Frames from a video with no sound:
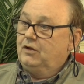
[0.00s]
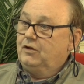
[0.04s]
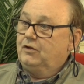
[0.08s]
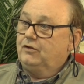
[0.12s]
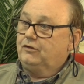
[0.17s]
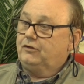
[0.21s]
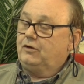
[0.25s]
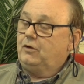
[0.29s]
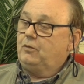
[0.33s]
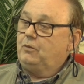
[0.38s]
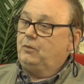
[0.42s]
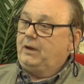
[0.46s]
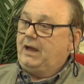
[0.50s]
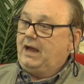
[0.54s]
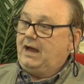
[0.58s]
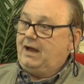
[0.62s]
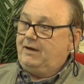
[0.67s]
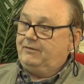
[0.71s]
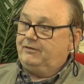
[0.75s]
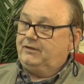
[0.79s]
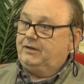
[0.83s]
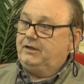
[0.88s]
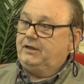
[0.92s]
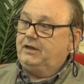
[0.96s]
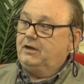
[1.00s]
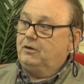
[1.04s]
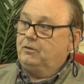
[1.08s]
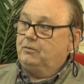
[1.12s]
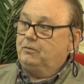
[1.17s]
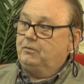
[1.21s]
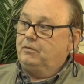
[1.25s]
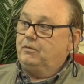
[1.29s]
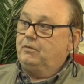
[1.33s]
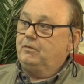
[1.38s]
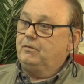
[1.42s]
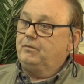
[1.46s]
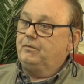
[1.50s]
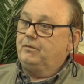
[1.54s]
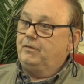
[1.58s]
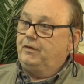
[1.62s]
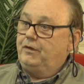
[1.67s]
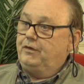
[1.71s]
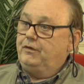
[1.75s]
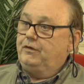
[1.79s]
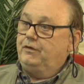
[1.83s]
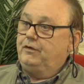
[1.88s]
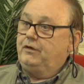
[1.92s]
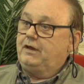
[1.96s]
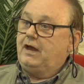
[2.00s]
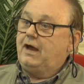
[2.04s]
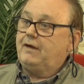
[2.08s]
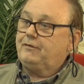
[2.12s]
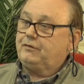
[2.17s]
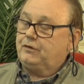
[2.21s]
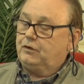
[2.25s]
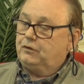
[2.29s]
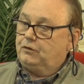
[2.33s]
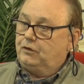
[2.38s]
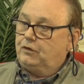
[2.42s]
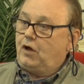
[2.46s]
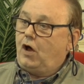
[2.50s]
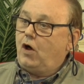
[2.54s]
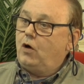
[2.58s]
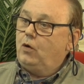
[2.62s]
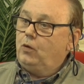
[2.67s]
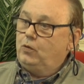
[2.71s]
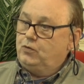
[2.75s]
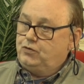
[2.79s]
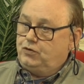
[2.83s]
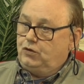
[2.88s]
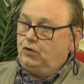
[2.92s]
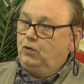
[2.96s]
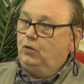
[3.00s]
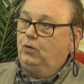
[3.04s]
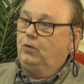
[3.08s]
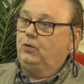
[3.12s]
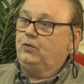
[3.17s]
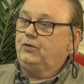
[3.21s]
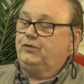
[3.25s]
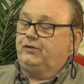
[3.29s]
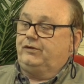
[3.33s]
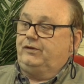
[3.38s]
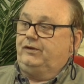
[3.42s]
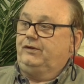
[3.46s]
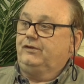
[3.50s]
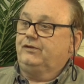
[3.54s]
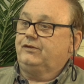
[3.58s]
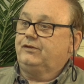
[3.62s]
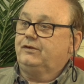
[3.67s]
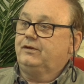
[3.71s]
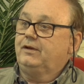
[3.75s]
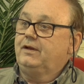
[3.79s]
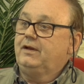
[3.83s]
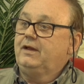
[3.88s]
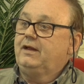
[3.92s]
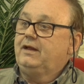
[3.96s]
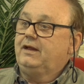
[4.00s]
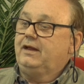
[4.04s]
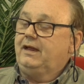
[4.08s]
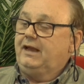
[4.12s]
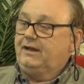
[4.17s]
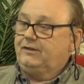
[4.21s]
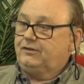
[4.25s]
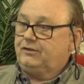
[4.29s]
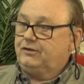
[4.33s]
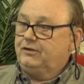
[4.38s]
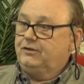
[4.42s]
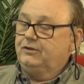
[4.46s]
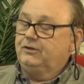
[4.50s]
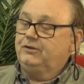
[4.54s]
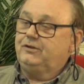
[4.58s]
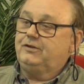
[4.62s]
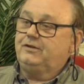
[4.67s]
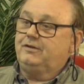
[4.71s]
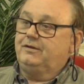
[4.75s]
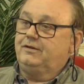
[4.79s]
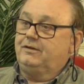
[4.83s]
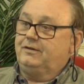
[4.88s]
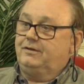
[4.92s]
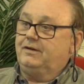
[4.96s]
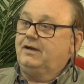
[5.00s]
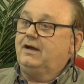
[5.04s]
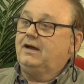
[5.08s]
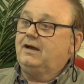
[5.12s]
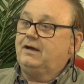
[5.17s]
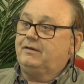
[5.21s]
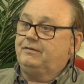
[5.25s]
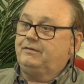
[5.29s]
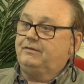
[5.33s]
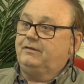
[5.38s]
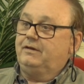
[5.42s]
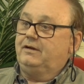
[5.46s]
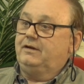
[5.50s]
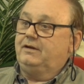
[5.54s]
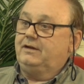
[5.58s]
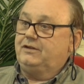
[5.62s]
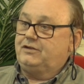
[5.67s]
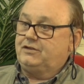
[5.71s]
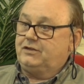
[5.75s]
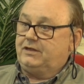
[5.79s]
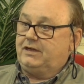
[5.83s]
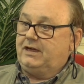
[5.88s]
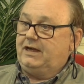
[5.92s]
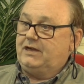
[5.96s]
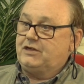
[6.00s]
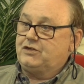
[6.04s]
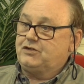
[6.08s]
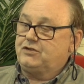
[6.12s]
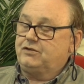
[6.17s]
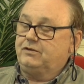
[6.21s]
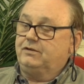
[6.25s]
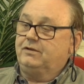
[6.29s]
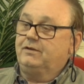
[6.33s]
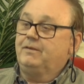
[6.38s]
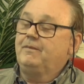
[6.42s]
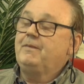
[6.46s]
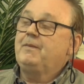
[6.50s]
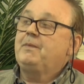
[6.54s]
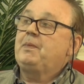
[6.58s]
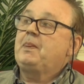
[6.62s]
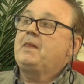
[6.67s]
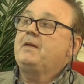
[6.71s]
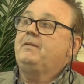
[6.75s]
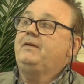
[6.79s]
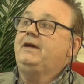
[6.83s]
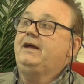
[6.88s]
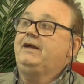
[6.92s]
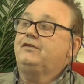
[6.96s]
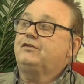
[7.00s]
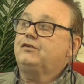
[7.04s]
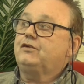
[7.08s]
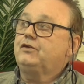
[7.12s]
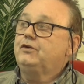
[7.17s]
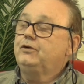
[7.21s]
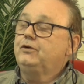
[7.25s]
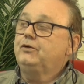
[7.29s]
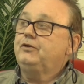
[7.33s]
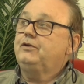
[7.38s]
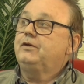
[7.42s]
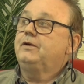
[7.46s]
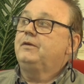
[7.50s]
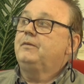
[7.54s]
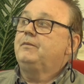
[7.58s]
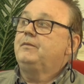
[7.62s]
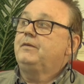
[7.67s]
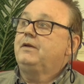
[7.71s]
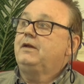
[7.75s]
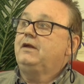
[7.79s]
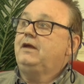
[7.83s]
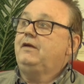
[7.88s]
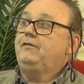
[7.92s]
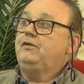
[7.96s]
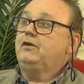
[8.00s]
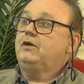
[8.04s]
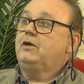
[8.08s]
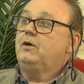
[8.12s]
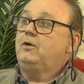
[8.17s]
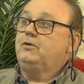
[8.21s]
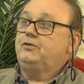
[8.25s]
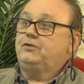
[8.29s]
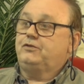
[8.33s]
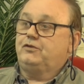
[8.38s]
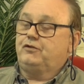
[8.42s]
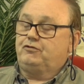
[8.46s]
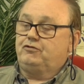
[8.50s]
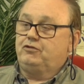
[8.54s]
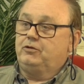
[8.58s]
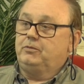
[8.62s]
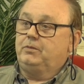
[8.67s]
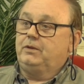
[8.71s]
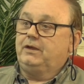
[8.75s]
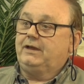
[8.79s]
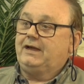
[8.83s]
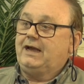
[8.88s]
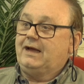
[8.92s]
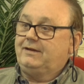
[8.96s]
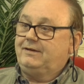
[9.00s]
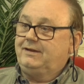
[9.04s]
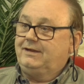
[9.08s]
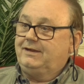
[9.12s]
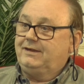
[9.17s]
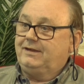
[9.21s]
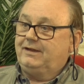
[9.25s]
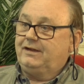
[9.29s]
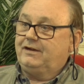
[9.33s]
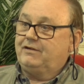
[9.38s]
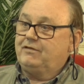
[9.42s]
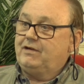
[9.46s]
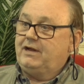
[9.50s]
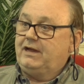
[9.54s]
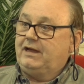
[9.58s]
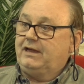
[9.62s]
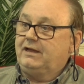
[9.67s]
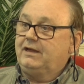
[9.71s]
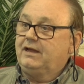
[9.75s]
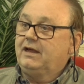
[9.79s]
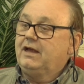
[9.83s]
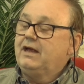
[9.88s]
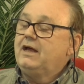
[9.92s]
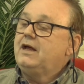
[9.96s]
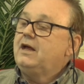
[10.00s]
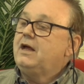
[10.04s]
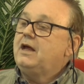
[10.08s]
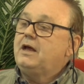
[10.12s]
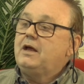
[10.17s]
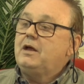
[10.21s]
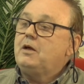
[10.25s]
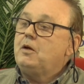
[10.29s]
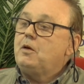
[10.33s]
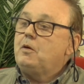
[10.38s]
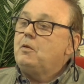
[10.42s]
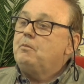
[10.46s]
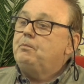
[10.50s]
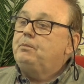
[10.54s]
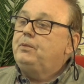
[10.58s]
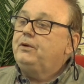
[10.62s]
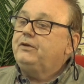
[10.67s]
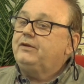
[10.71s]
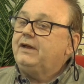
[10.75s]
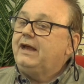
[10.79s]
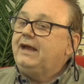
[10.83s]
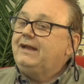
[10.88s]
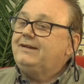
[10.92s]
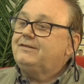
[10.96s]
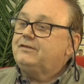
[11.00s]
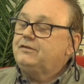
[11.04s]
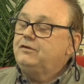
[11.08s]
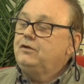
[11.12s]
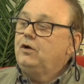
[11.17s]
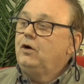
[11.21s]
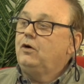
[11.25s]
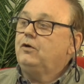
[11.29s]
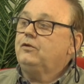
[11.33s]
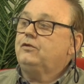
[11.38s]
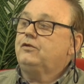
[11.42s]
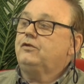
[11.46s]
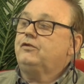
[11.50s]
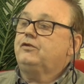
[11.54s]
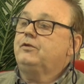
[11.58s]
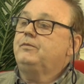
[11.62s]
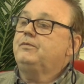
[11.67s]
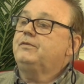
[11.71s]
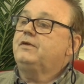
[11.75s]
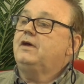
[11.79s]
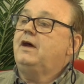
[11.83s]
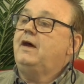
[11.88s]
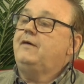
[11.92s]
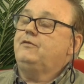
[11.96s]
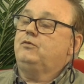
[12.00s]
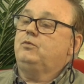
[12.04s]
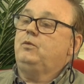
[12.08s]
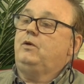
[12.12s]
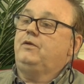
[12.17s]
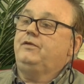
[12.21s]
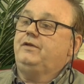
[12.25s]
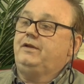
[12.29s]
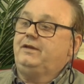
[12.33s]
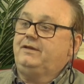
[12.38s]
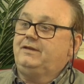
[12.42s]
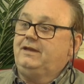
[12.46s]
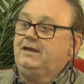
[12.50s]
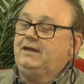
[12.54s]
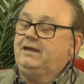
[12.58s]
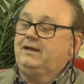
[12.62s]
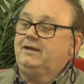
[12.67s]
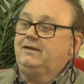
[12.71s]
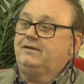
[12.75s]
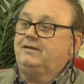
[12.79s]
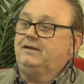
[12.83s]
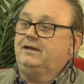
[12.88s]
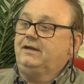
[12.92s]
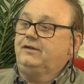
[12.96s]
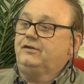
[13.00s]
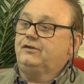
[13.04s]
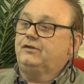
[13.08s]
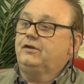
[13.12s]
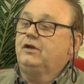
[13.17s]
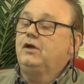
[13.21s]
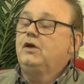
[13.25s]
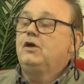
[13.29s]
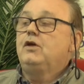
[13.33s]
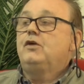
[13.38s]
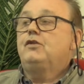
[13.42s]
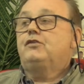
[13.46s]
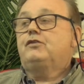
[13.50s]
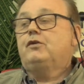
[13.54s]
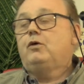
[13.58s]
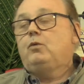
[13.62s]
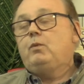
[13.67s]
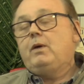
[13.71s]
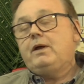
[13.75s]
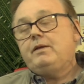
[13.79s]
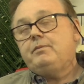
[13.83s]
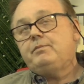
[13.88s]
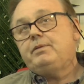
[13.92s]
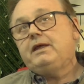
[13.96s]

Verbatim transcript: So we have to, you know, you have to hold your horses. Mm. It's good to have education. Mm. It's good if you go to the. It's just a component, isn't it, basically? But it's not sometimes what they think it it's is. It's not the be all and end all.